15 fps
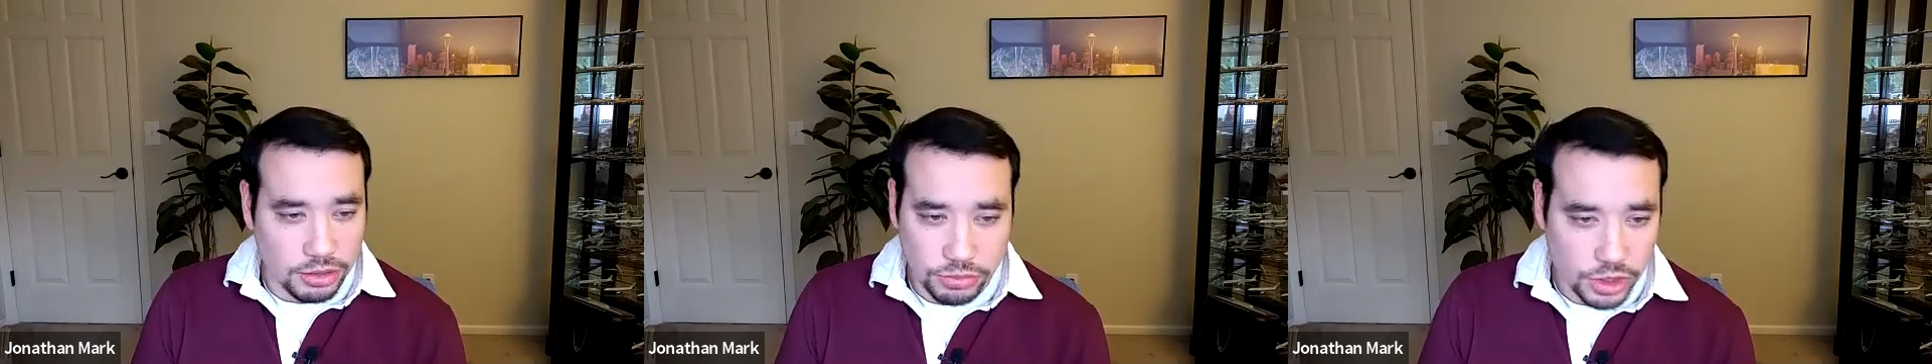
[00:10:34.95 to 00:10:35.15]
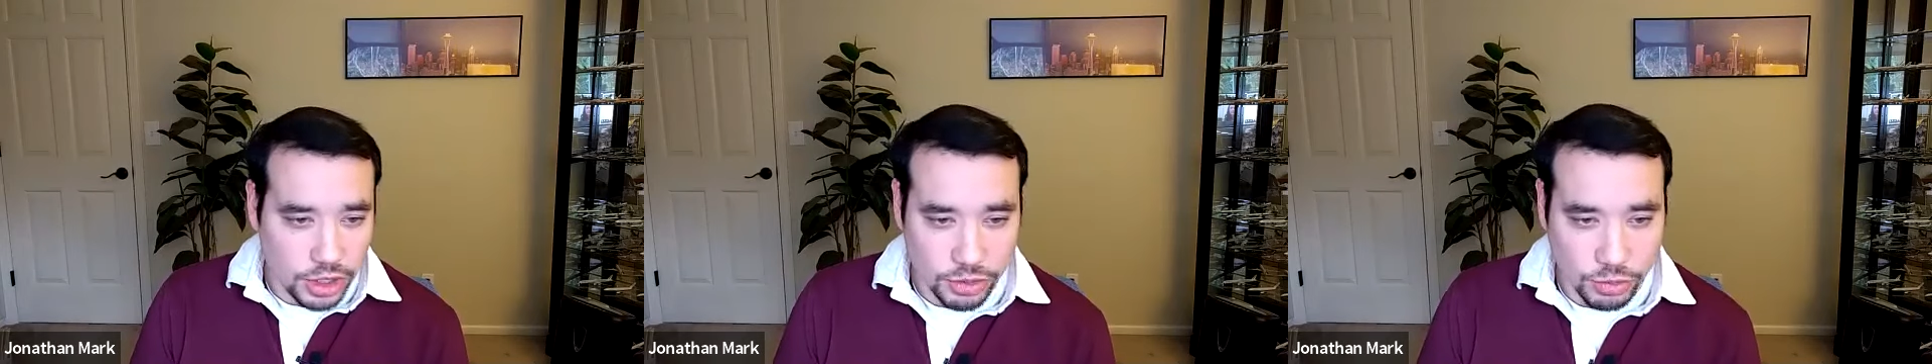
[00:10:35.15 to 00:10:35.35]

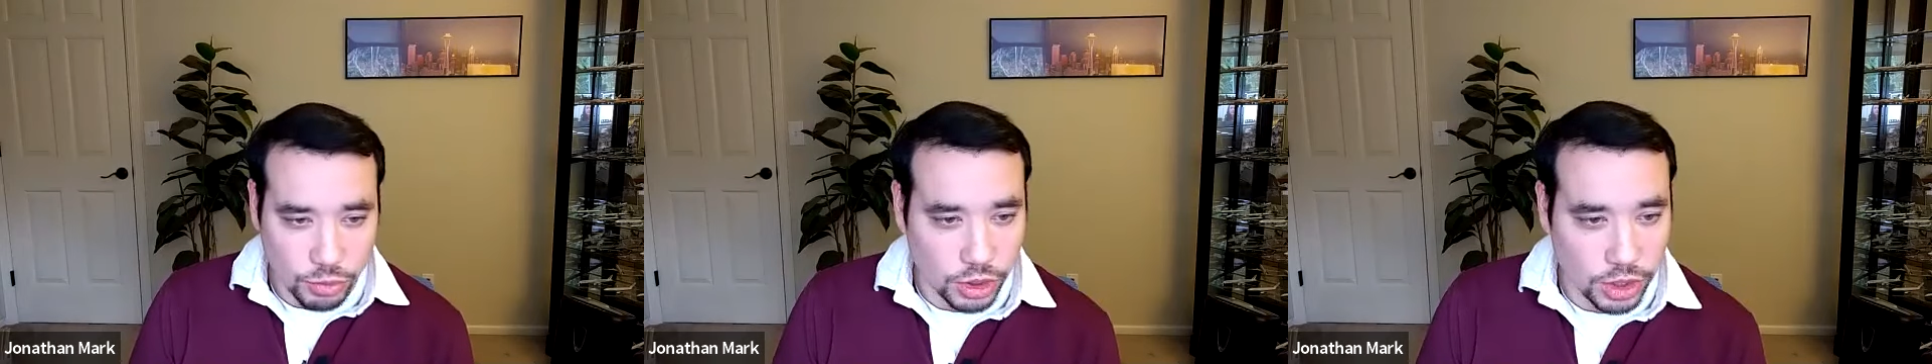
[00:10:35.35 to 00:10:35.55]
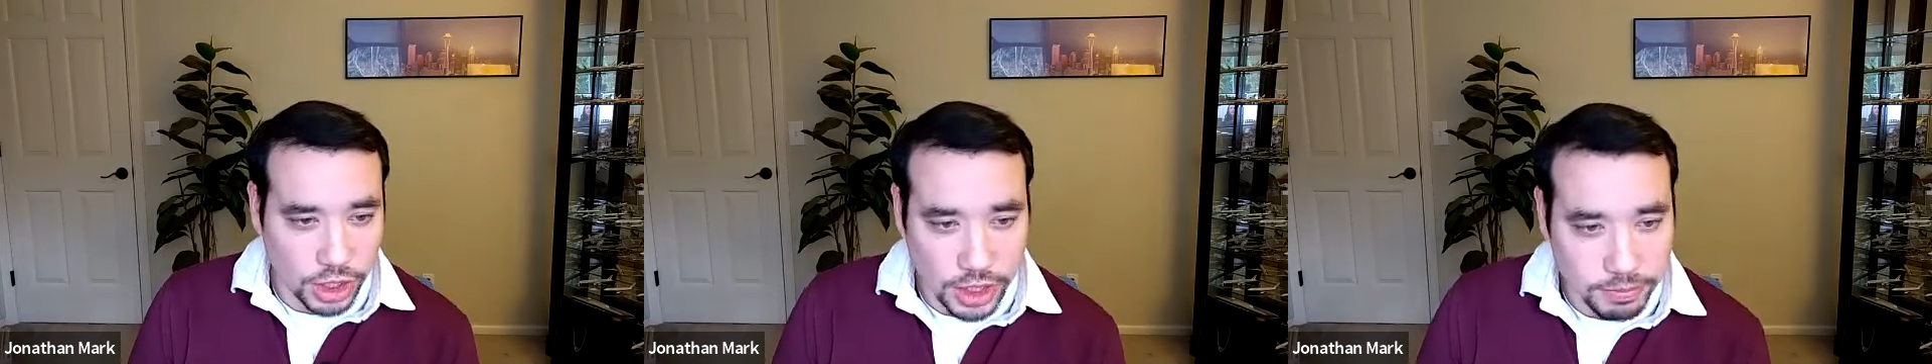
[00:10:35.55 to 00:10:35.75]
doesn't
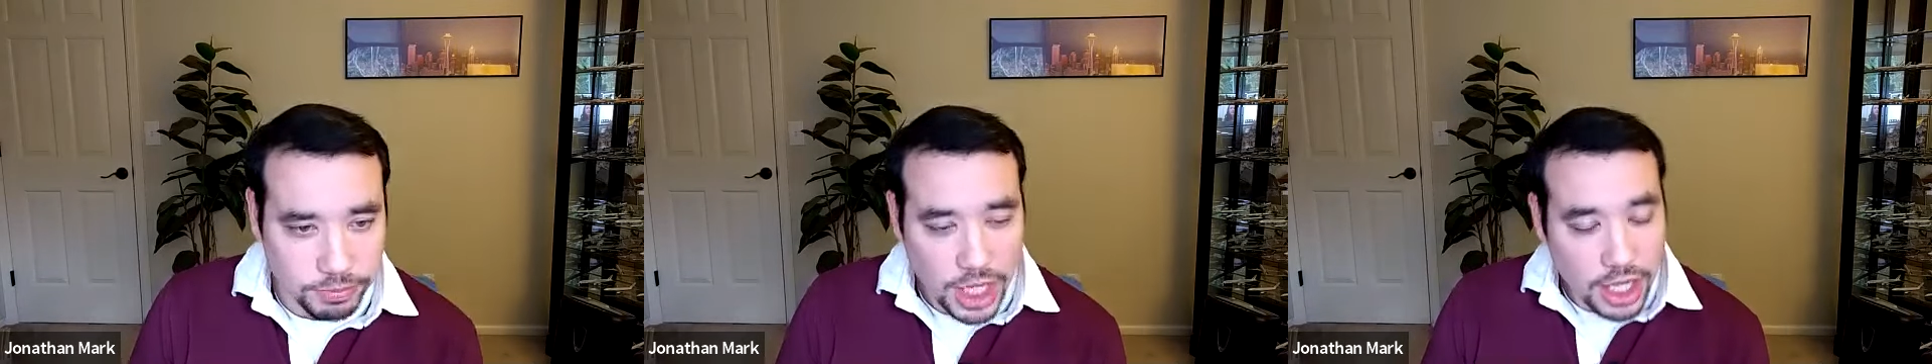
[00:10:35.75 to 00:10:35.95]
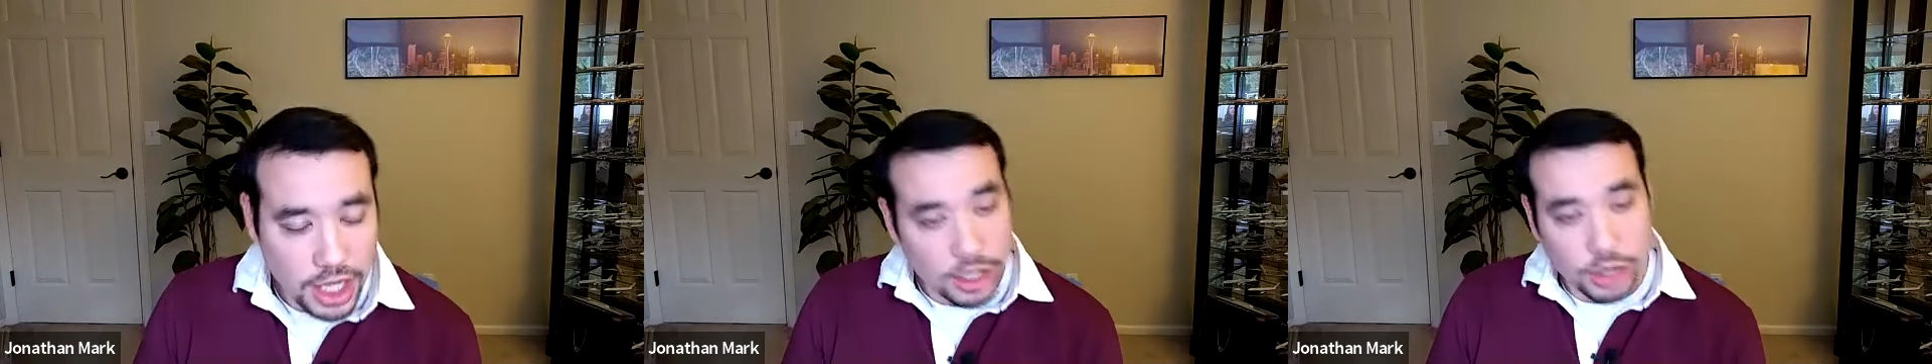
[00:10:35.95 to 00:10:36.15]
really
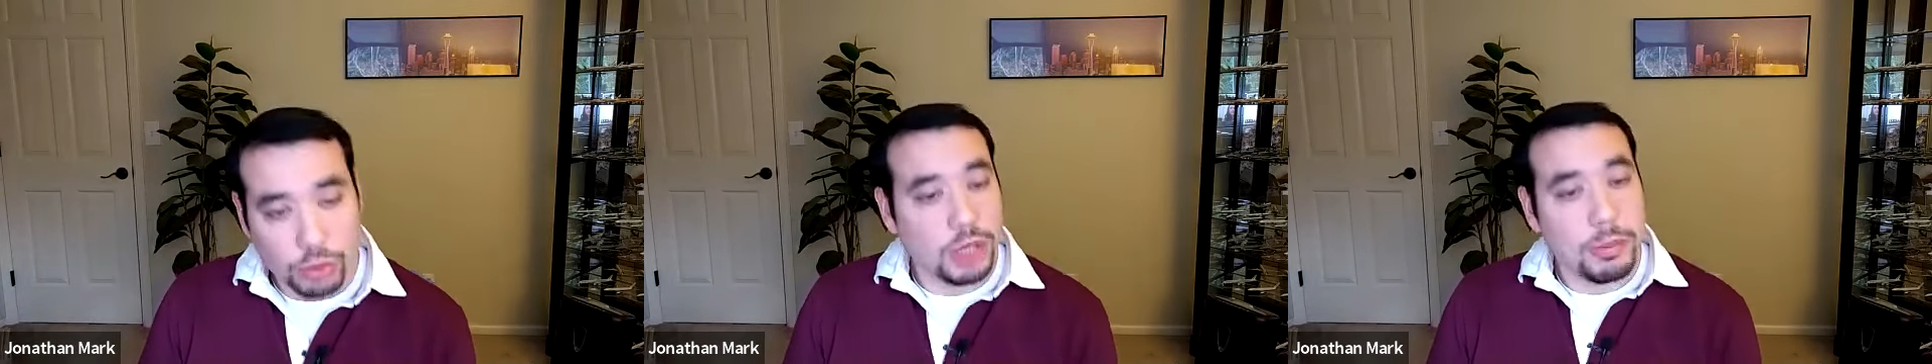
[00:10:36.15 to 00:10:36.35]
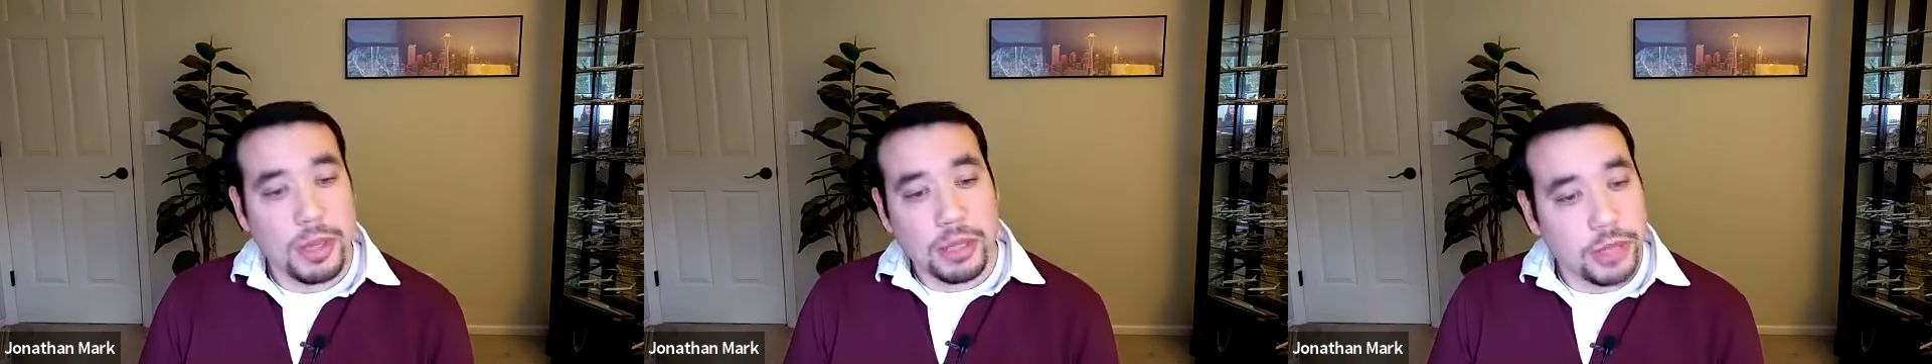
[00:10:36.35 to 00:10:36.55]

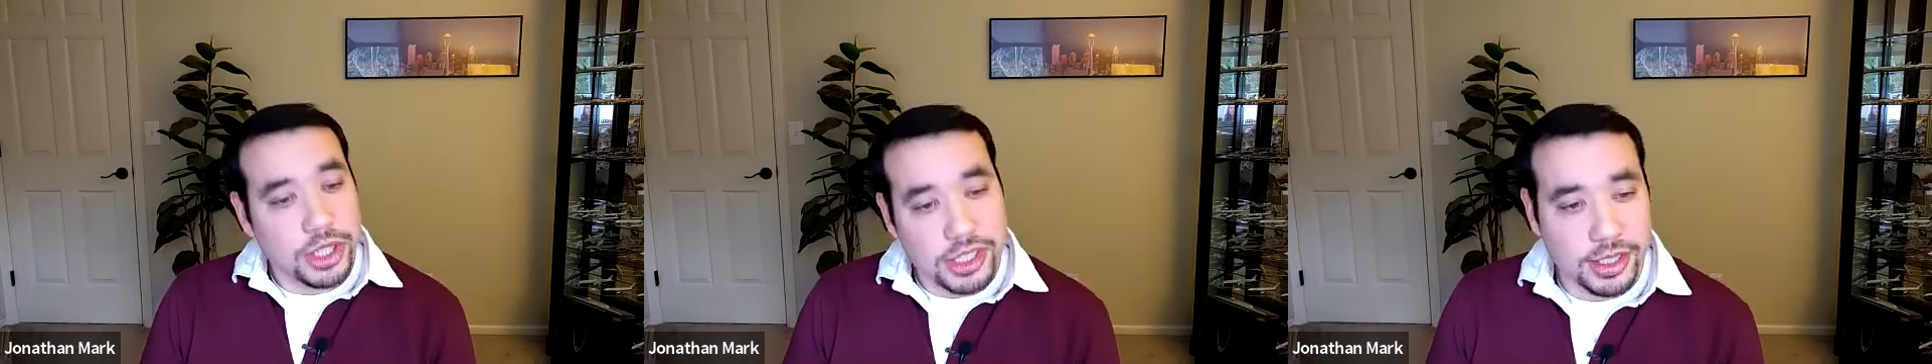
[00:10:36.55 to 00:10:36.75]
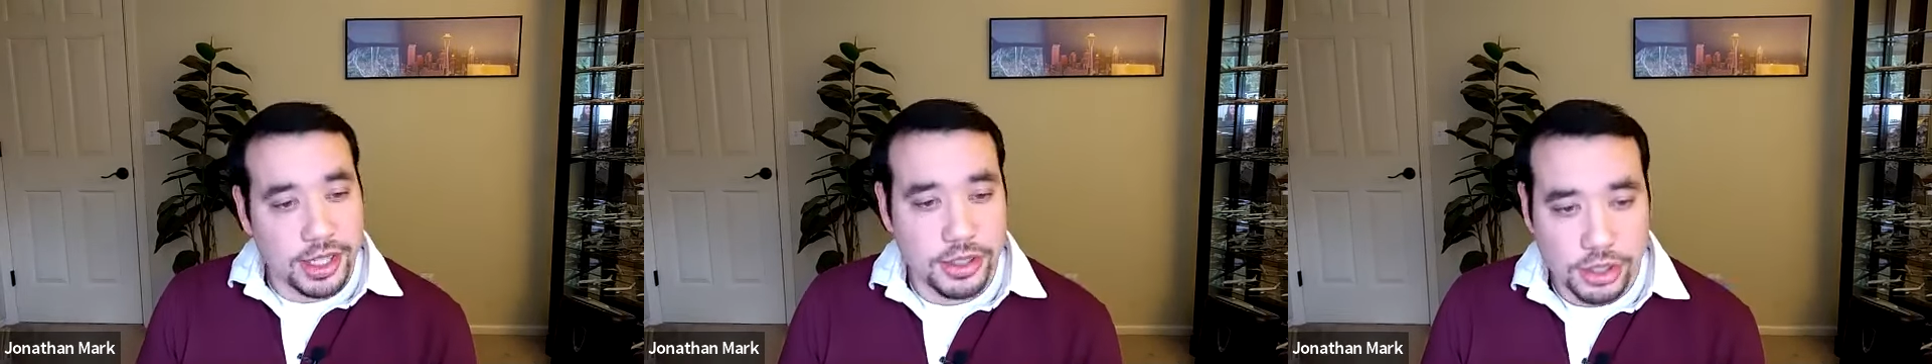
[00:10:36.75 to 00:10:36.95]
make much
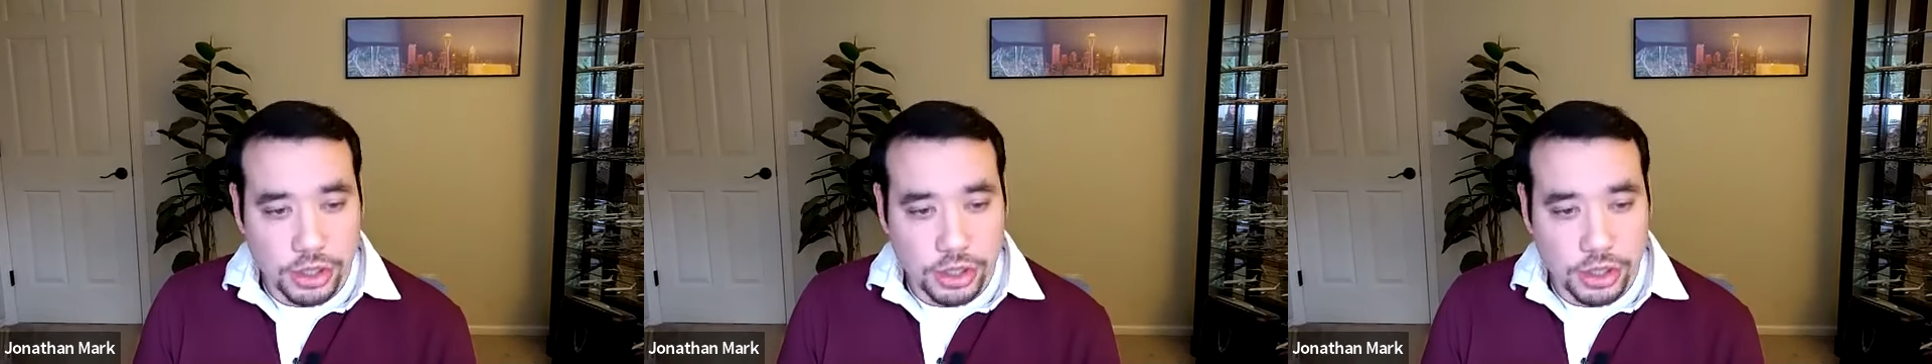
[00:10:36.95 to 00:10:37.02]
sense